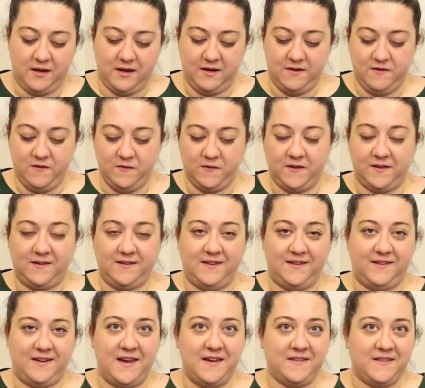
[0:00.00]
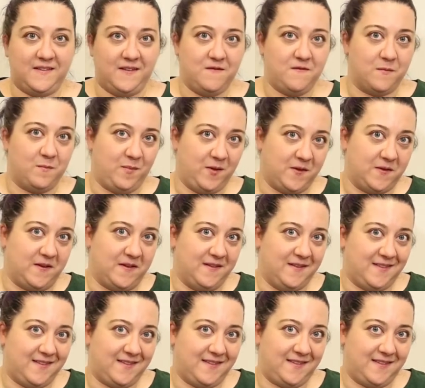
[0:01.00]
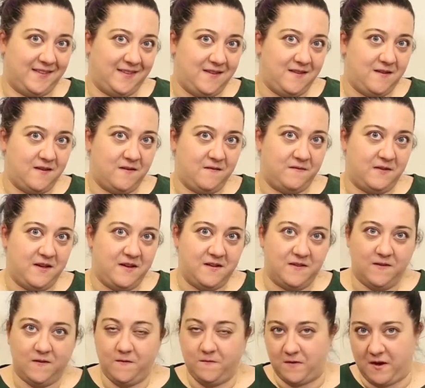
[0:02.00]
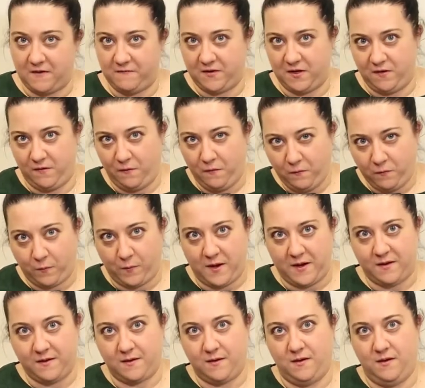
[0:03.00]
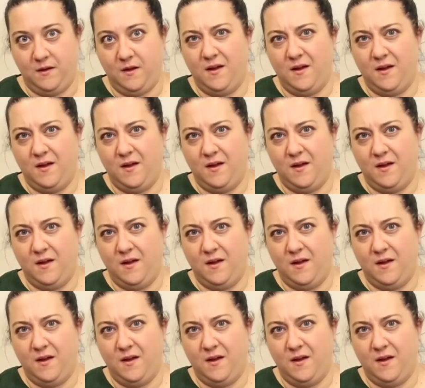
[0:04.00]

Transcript: and use it to test different buildings to see if they can survive in an earthquake.